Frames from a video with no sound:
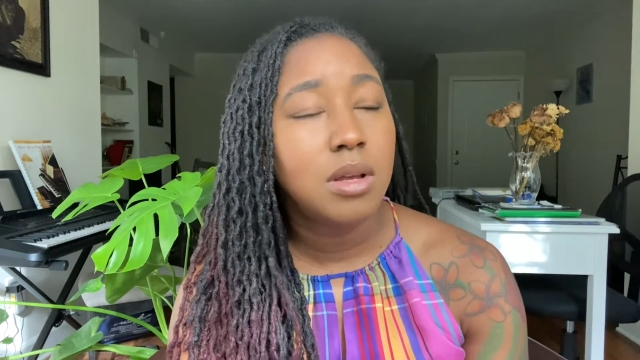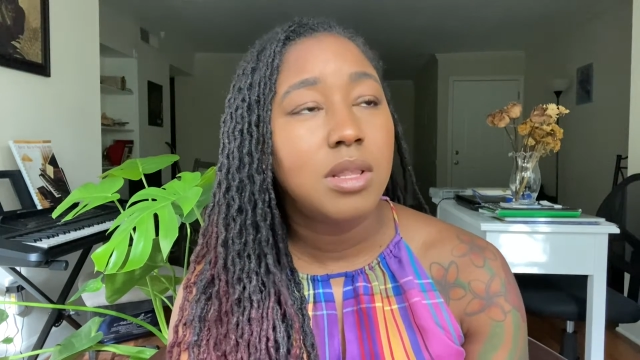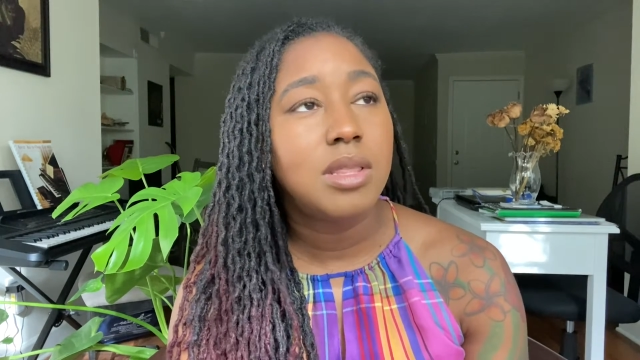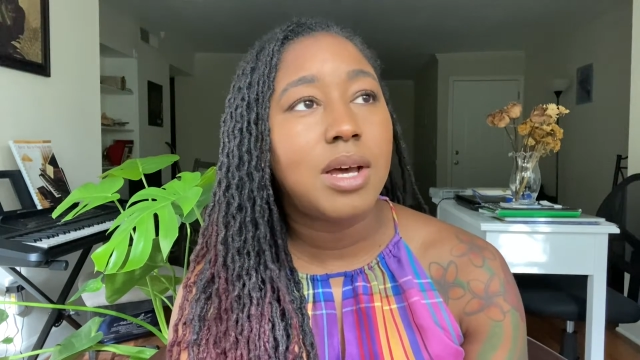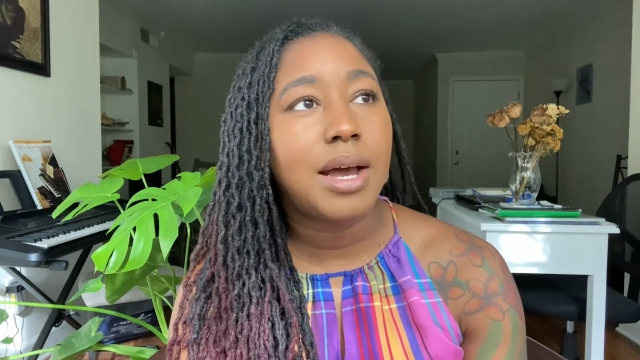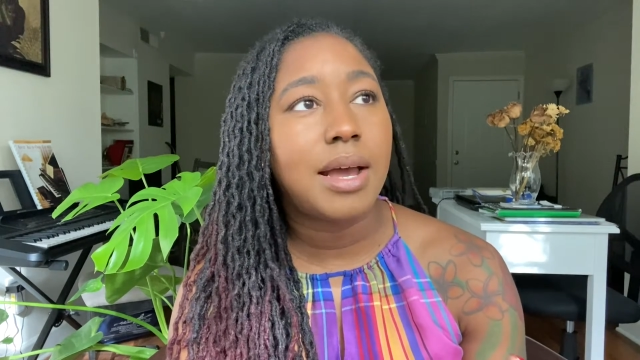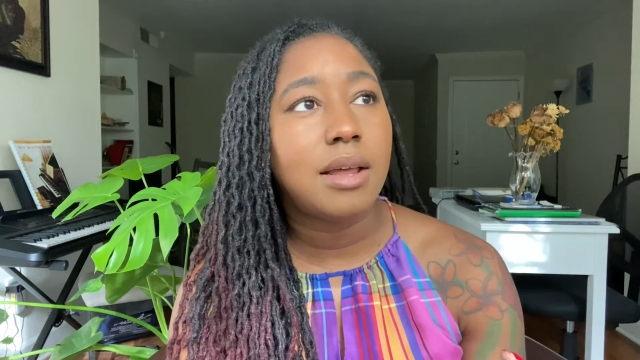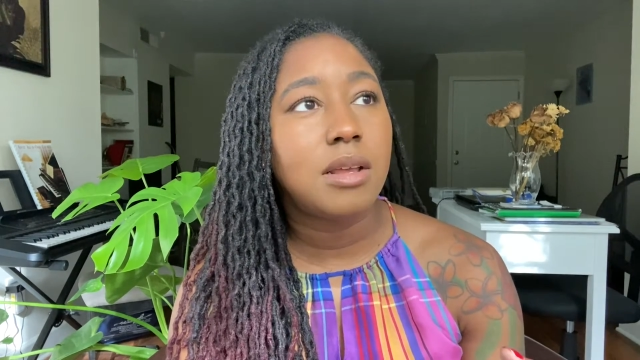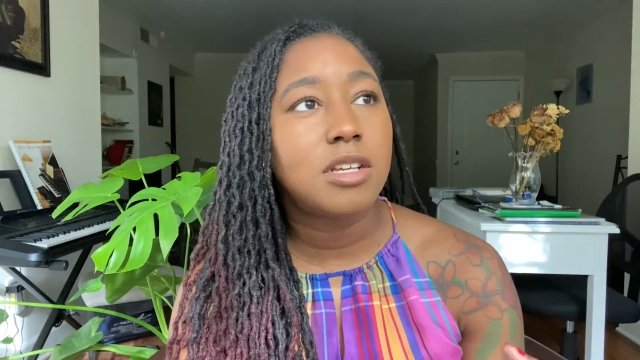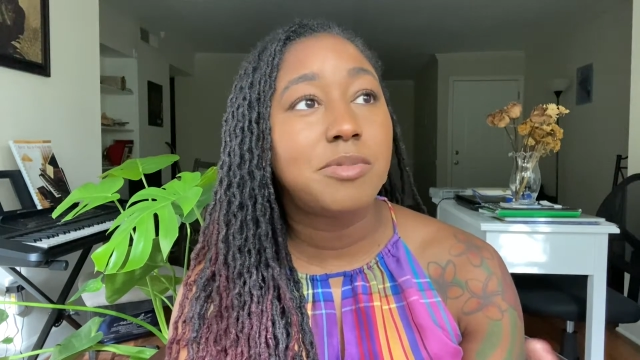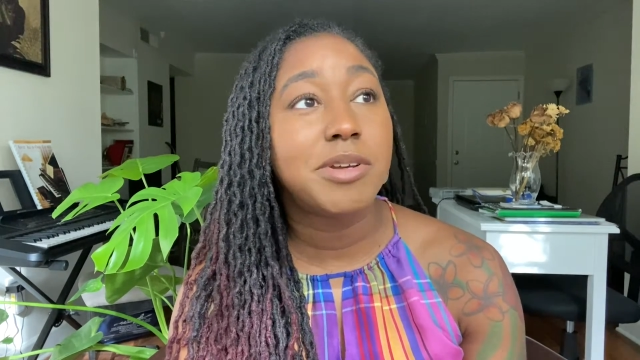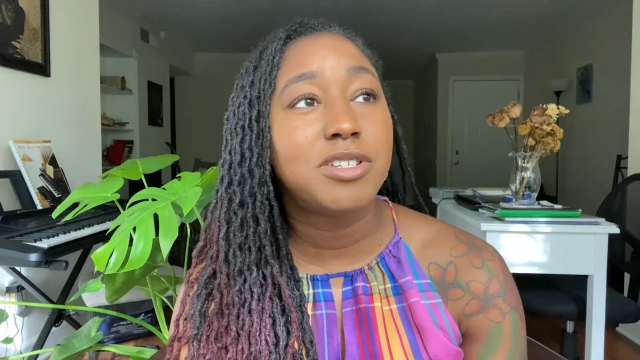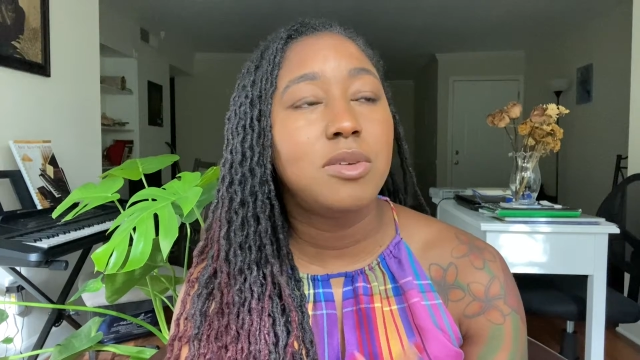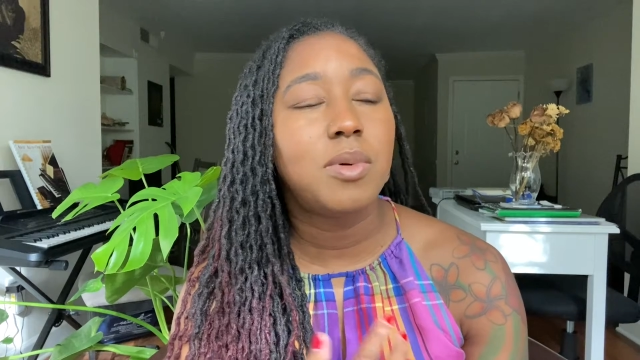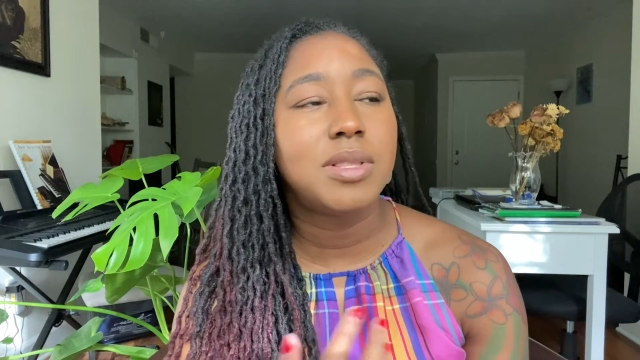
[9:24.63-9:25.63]
that,
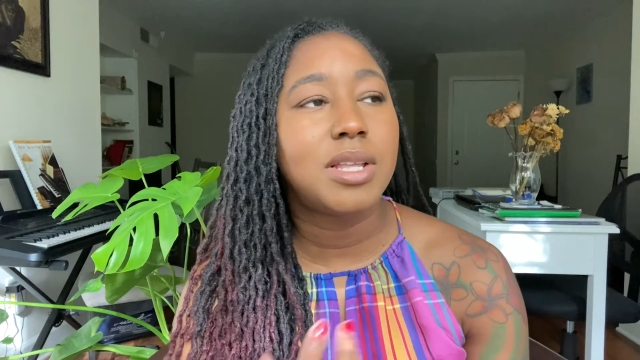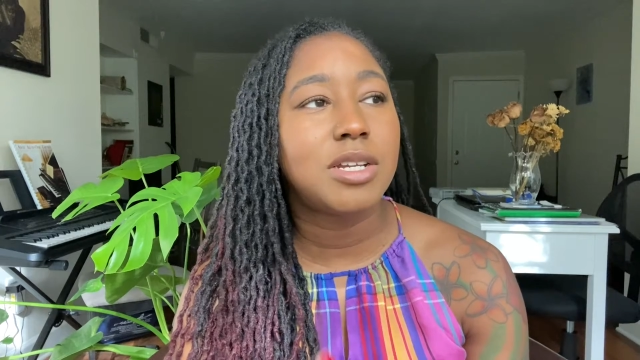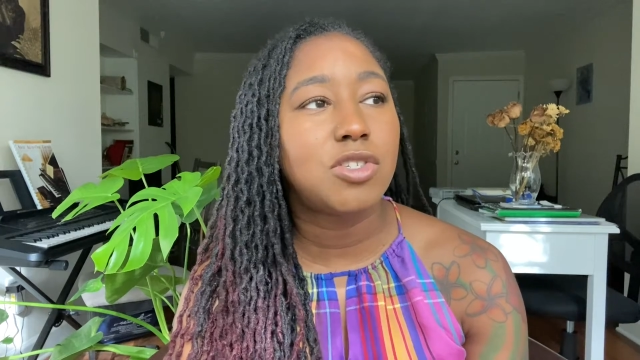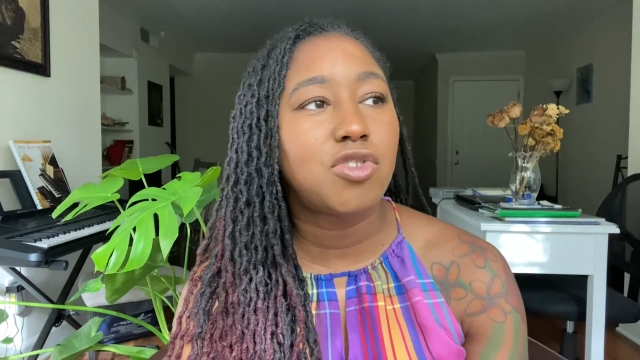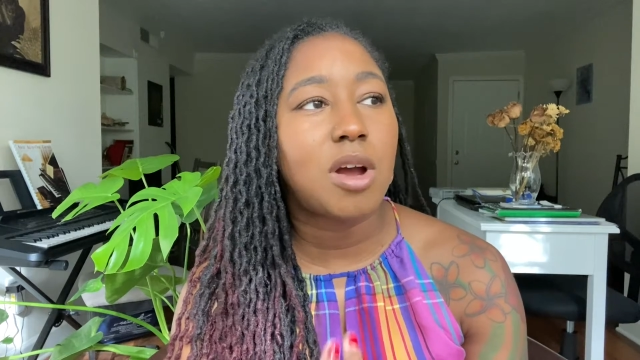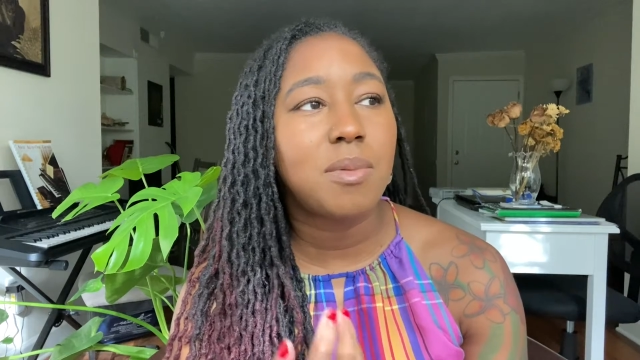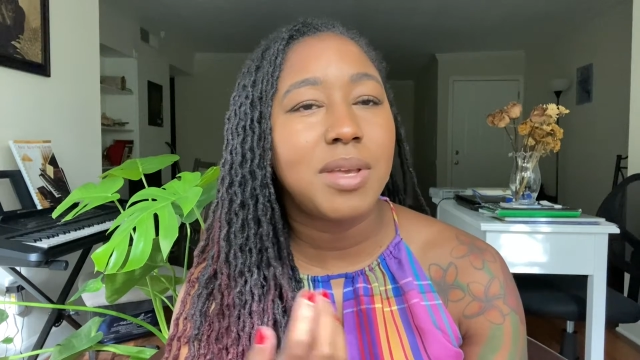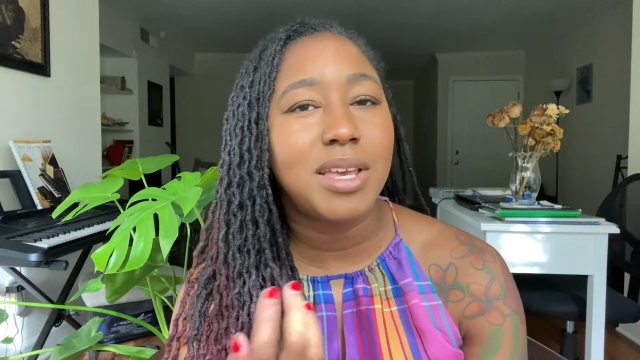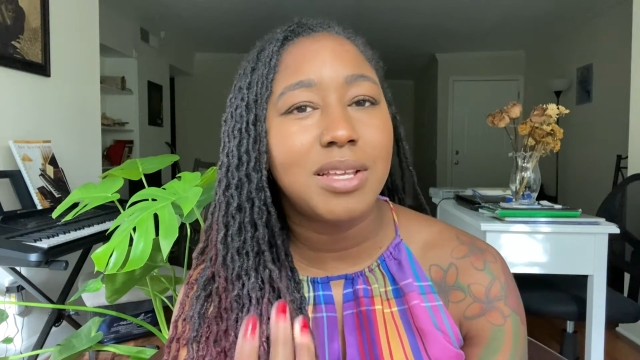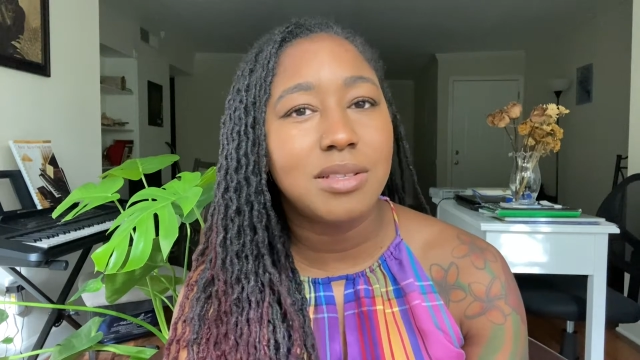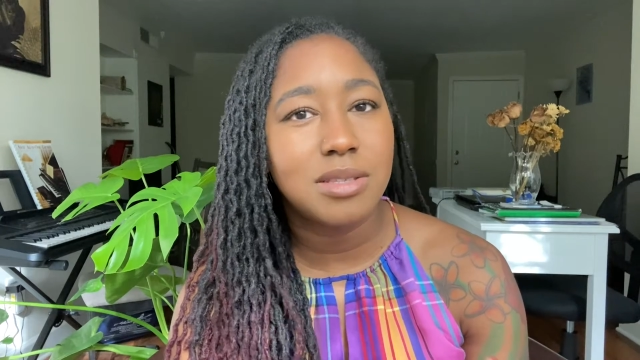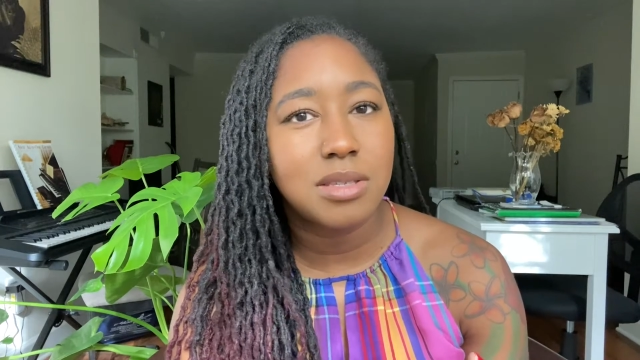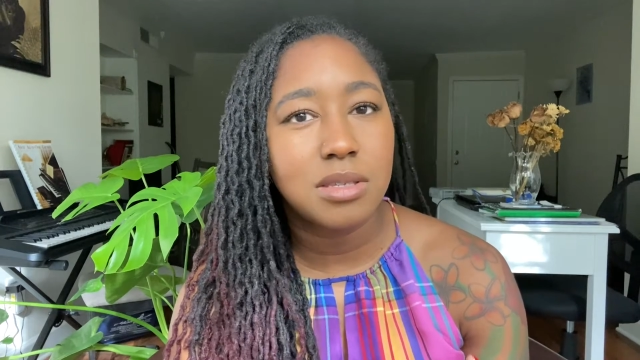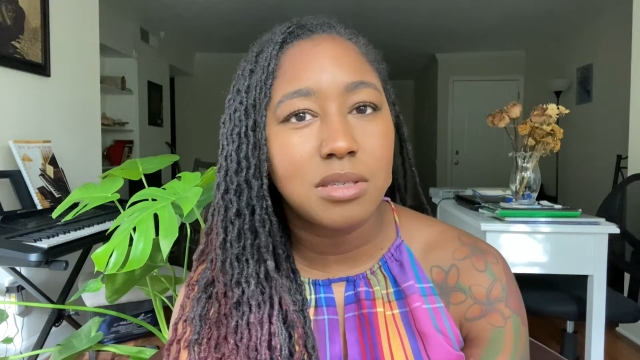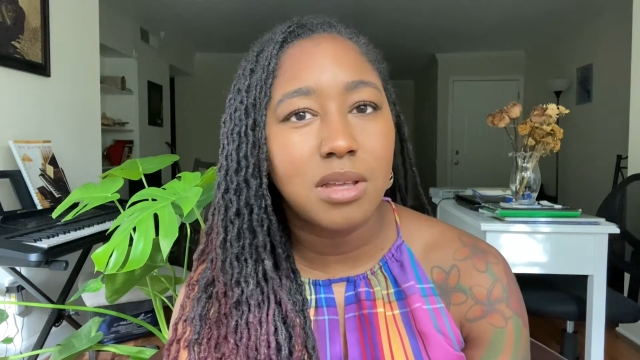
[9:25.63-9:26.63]
especially when they drop
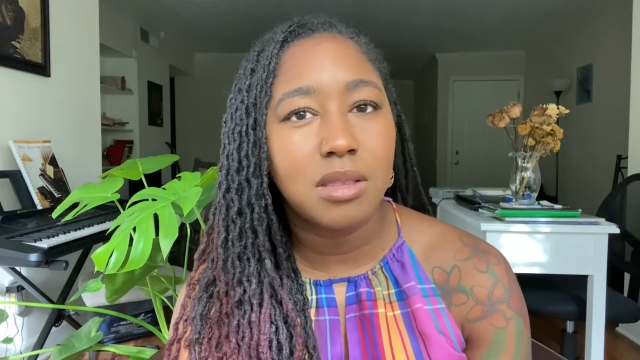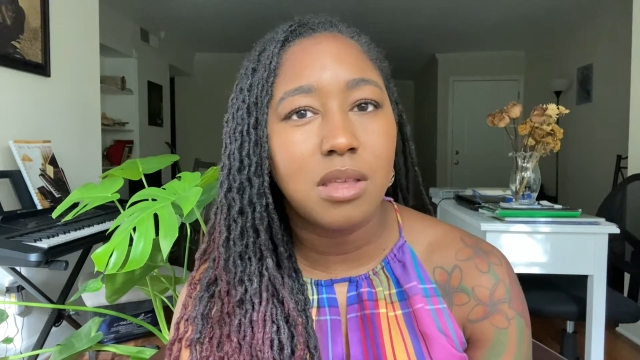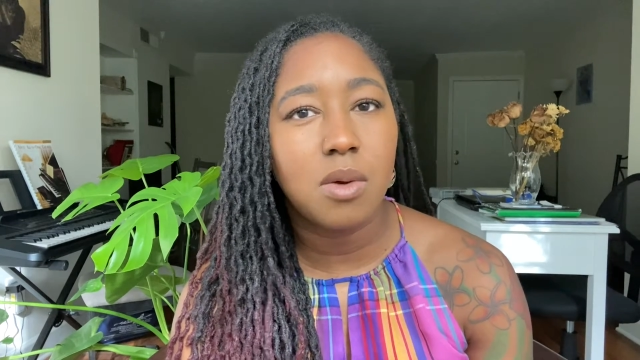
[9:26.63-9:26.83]
hints that